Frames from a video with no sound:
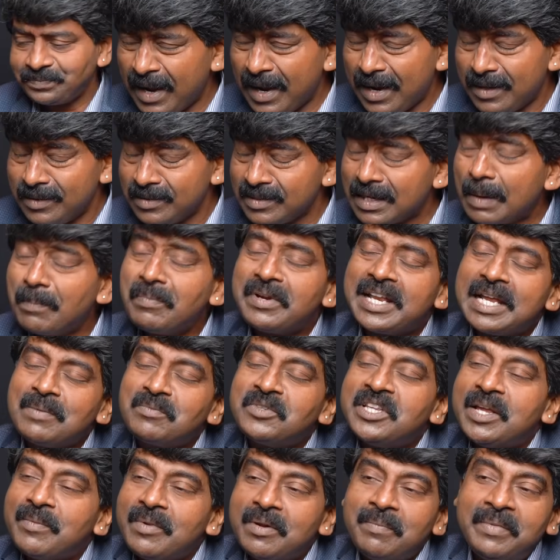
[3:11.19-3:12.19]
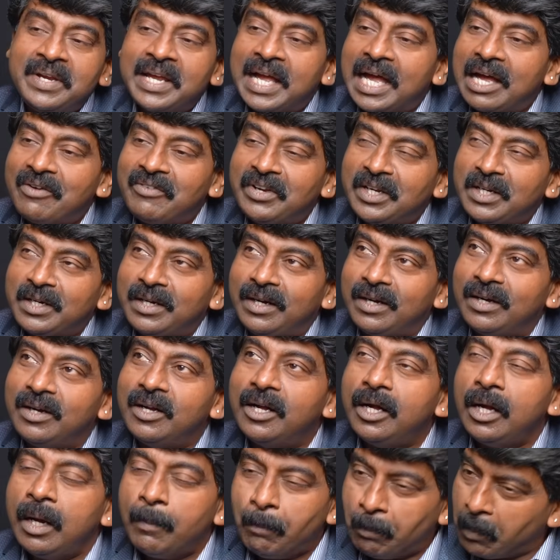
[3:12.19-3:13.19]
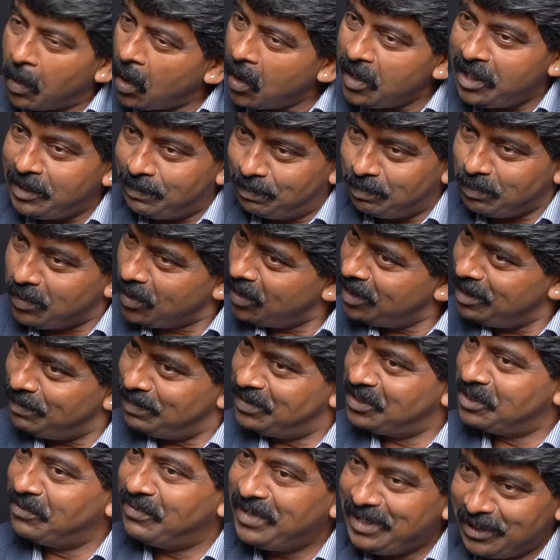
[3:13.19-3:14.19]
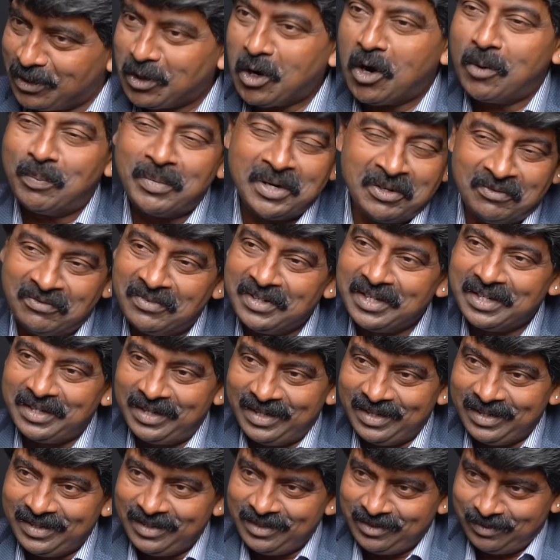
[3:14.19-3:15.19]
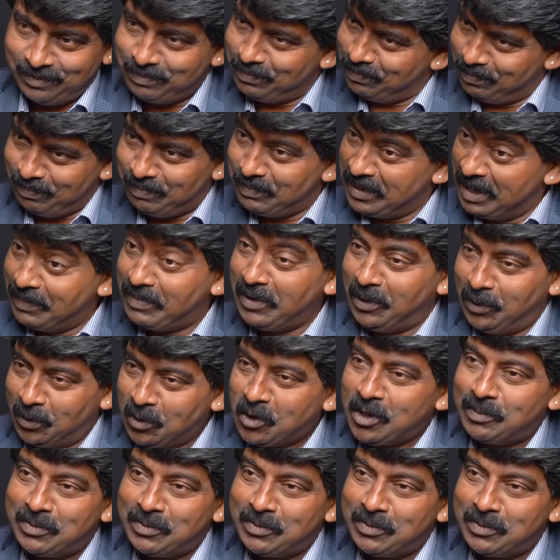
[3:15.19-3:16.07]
And sometimes they may be having a polyp. Polyp is a very common word, people know